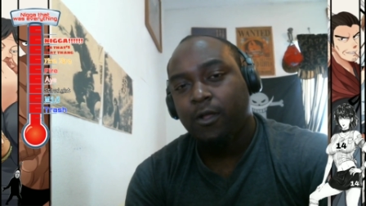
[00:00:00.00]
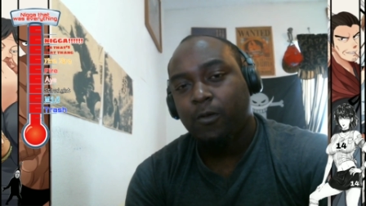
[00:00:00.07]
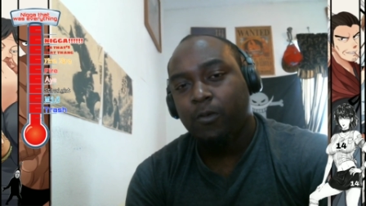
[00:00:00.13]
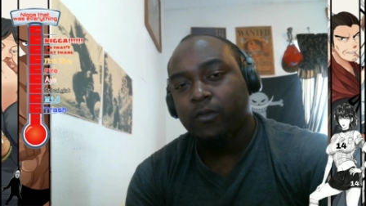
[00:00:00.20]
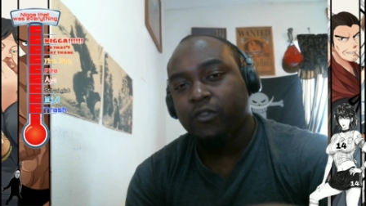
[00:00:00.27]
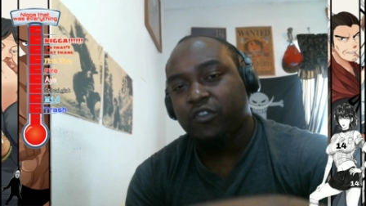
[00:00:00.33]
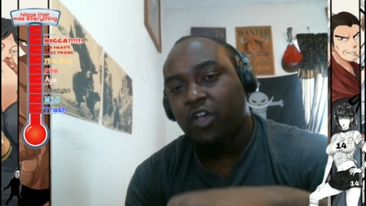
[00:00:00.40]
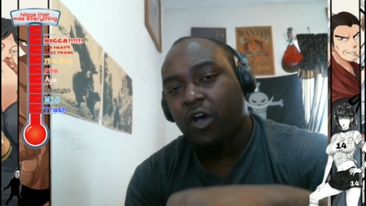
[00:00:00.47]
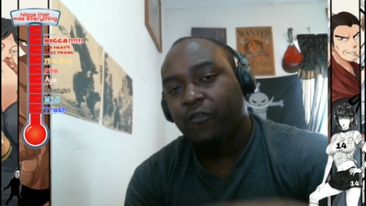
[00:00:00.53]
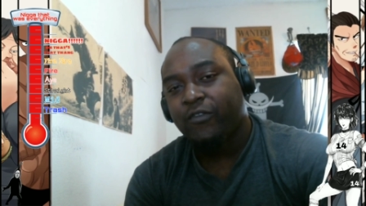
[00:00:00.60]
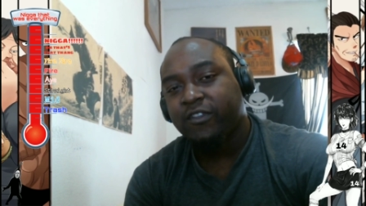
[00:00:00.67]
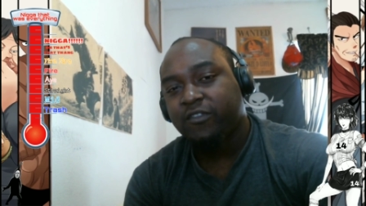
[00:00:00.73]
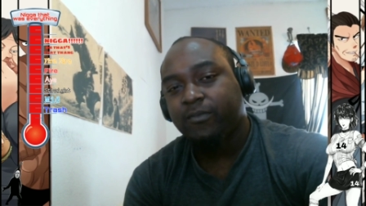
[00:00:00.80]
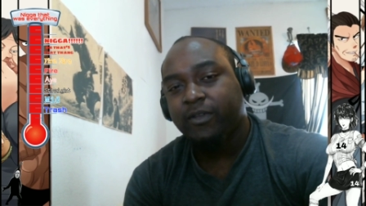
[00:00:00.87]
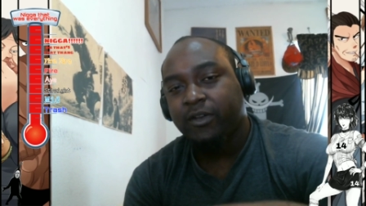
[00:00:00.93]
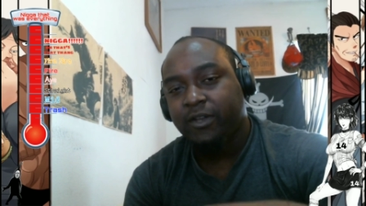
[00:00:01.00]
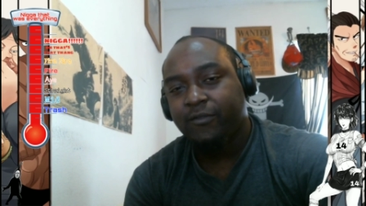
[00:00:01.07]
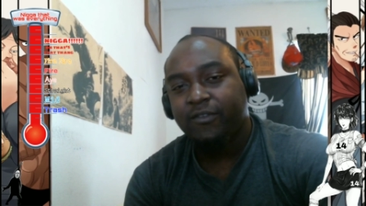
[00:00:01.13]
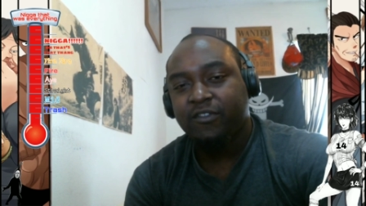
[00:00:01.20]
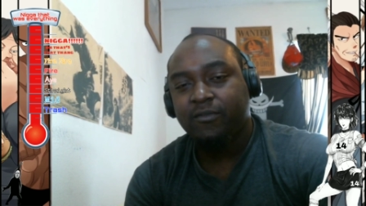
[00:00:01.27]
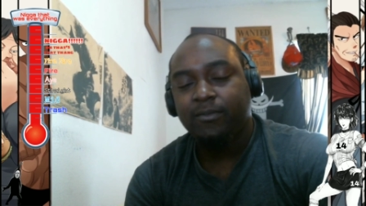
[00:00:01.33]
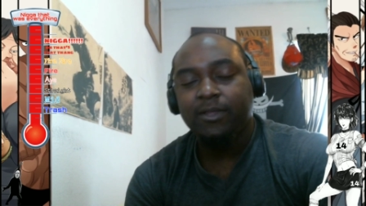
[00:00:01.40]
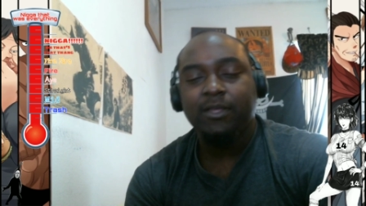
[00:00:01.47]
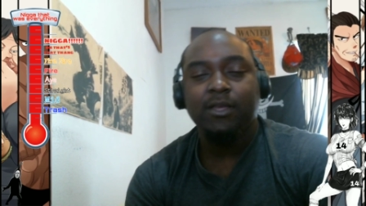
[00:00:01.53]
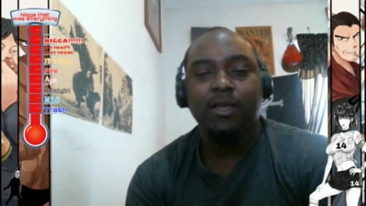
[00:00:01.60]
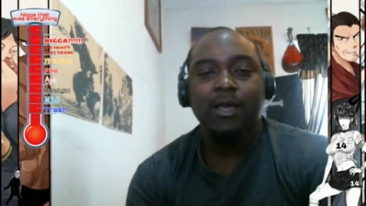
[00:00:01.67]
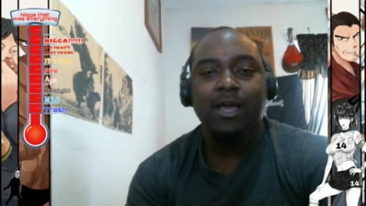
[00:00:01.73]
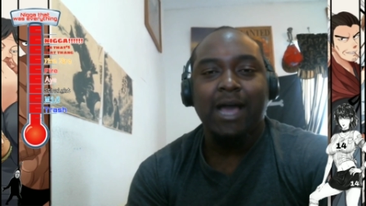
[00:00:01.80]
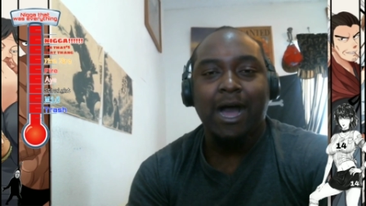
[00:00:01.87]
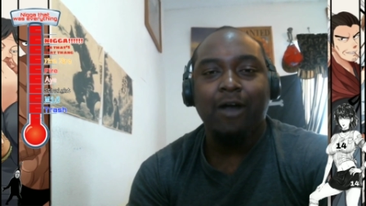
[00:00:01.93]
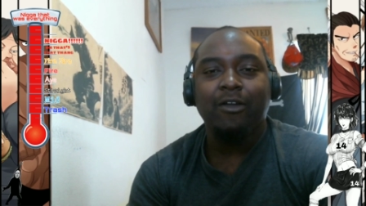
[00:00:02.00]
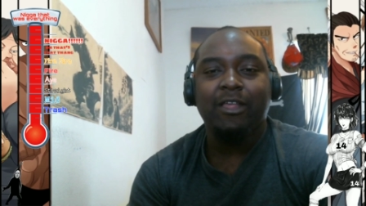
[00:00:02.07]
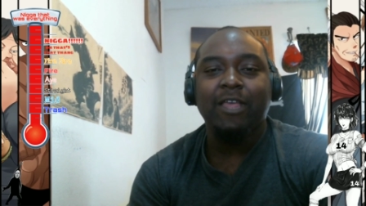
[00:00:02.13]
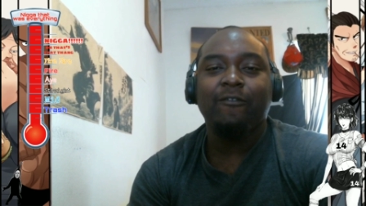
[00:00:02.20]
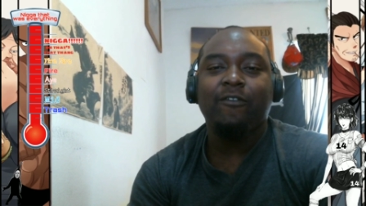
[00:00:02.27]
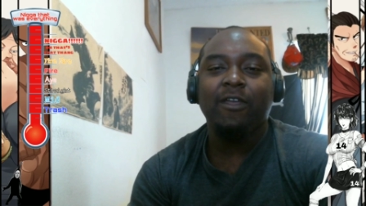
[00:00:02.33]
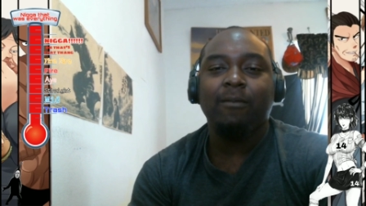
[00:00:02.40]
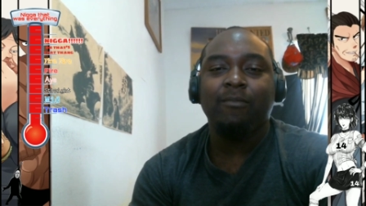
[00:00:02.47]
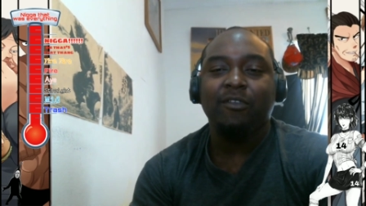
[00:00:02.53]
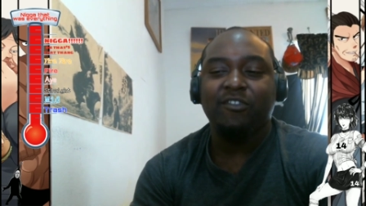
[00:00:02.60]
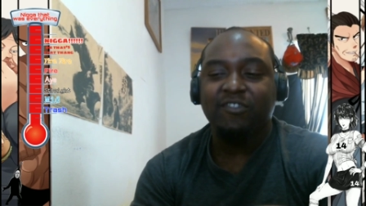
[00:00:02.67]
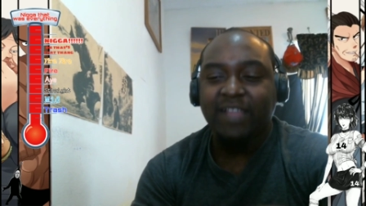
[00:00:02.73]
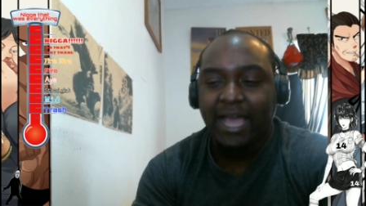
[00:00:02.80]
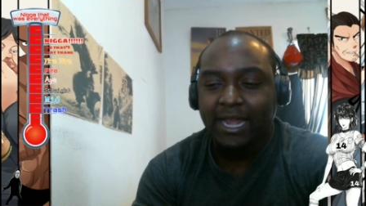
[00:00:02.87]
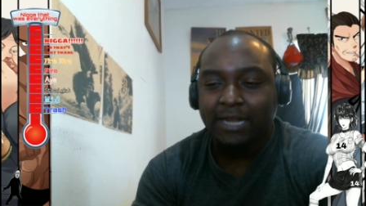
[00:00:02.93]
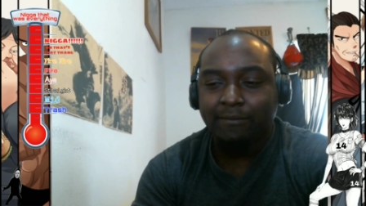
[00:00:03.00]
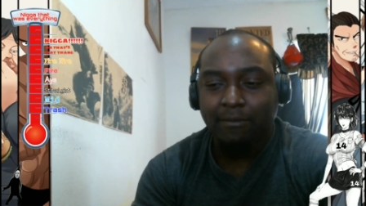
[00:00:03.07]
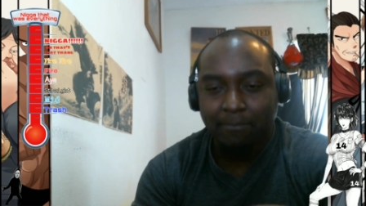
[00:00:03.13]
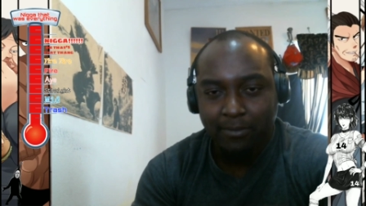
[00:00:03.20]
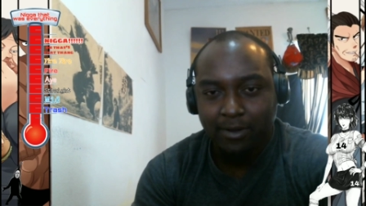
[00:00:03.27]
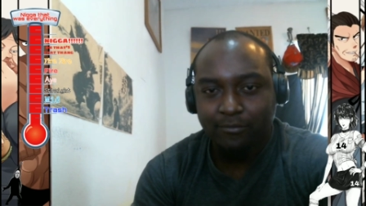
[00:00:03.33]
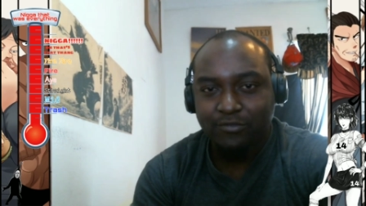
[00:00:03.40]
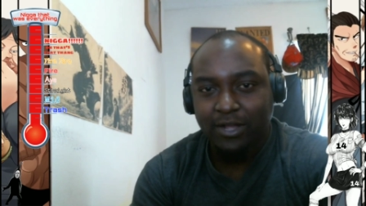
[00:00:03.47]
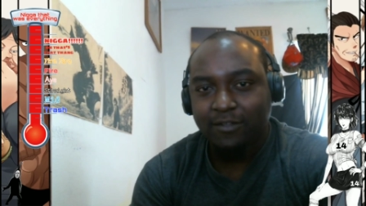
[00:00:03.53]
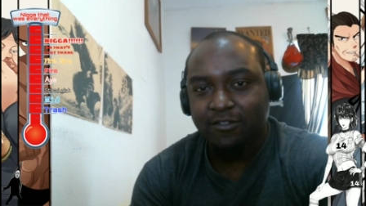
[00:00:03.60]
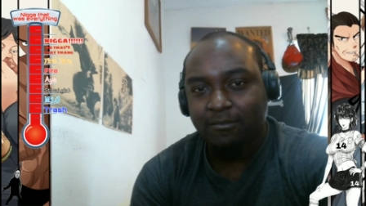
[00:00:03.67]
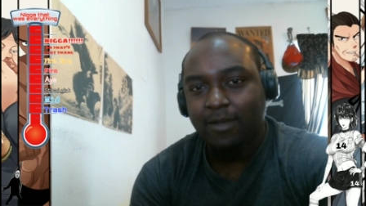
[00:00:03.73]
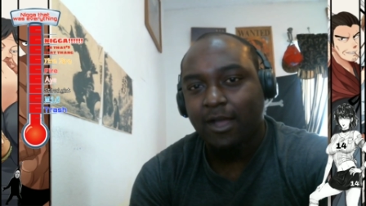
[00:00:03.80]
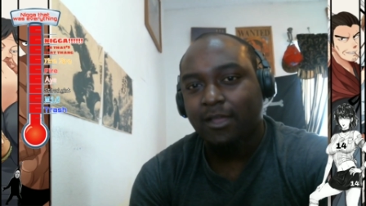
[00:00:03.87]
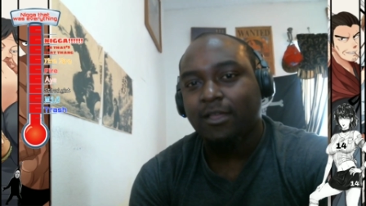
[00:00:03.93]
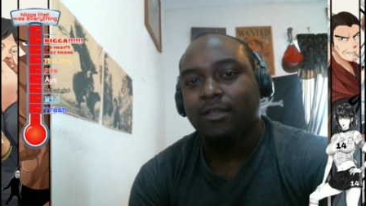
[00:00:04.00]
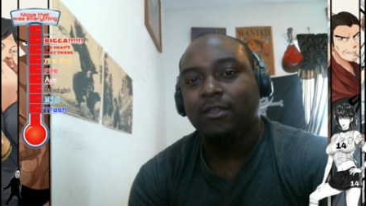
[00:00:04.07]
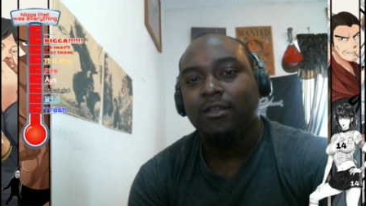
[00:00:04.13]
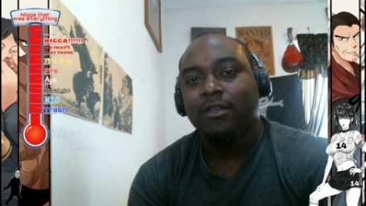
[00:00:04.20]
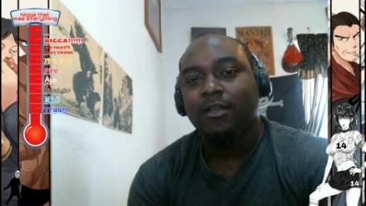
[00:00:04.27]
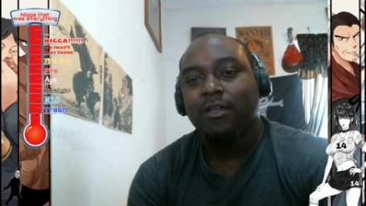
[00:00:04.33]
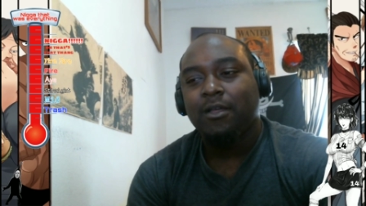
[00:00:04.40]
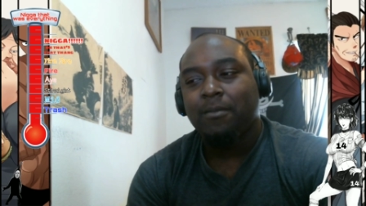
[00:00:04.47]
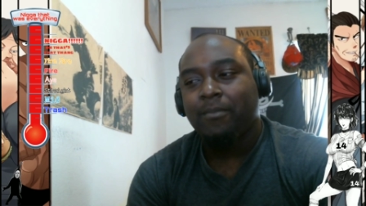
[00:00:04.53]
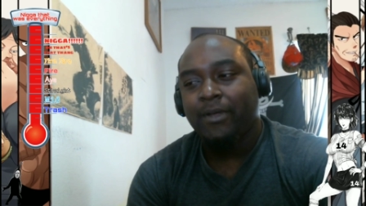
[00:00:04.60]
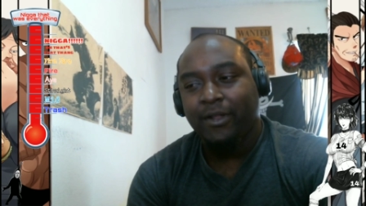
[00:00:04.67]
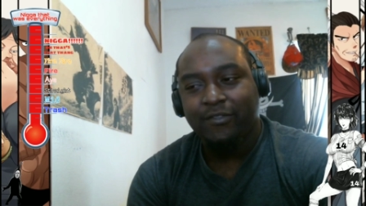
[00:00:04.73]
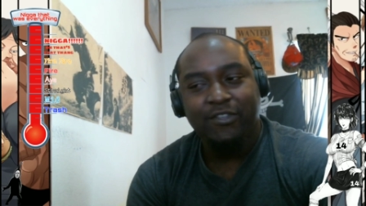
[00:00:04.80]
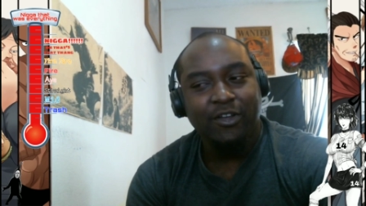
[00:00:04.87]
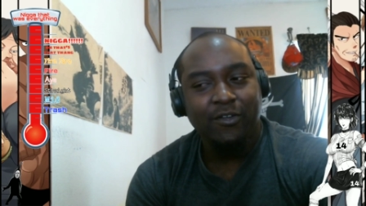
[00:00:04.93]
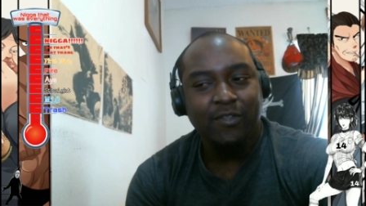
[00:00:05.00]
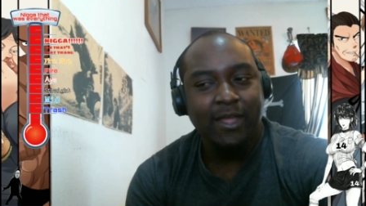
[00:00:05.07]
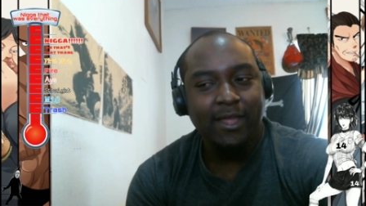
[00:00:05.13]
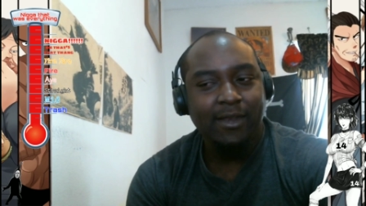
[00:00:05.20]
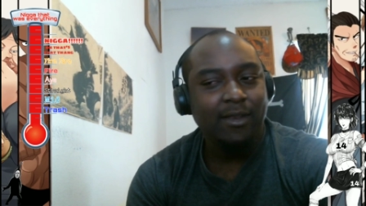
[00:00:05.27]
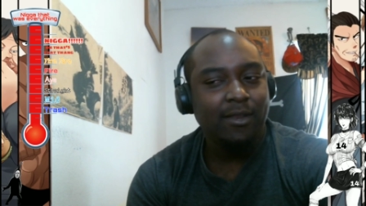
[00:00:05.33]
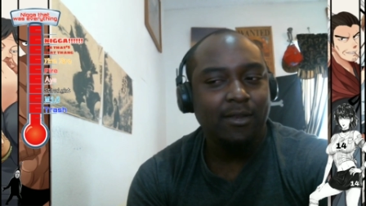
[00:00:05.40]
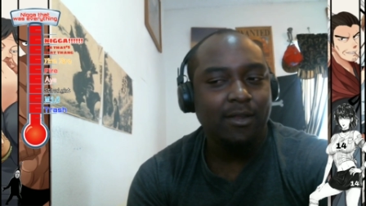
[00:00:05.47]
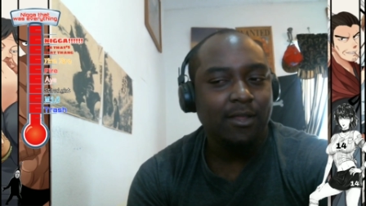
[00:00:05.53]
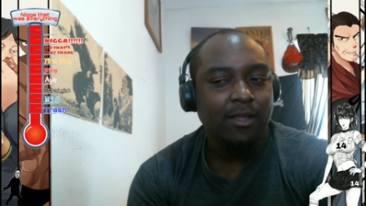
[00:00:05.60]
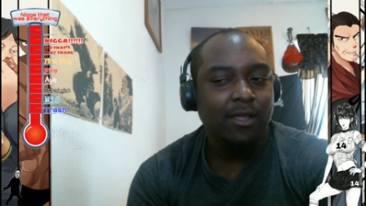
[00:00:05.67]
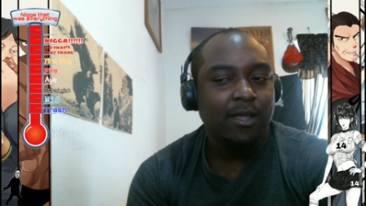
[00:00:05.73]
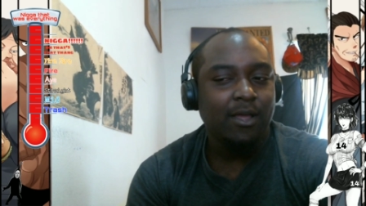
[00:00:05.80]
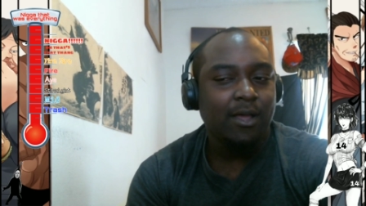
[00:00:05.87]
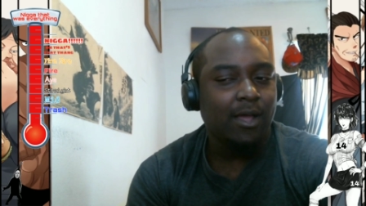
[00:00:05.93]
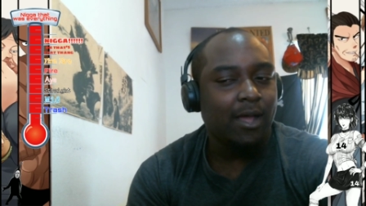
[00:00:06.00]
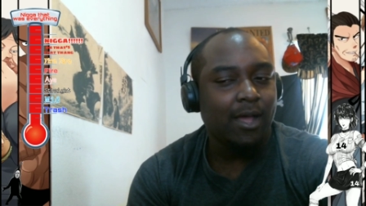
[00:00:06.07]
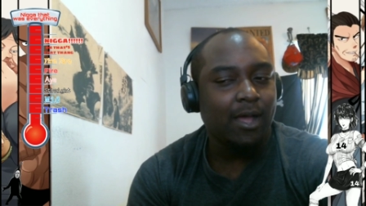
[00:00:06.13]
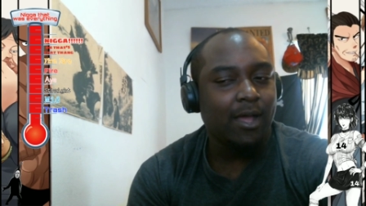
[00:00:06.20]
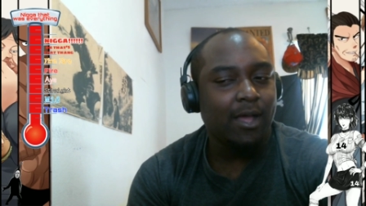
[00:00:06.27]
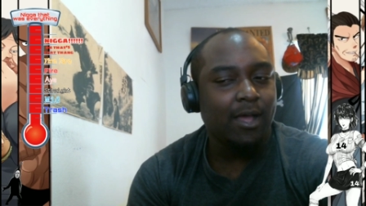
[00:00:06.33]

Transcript: whether it's offensively or defensively, I'll give him the stat of above Tatsumaki. But until then, uh,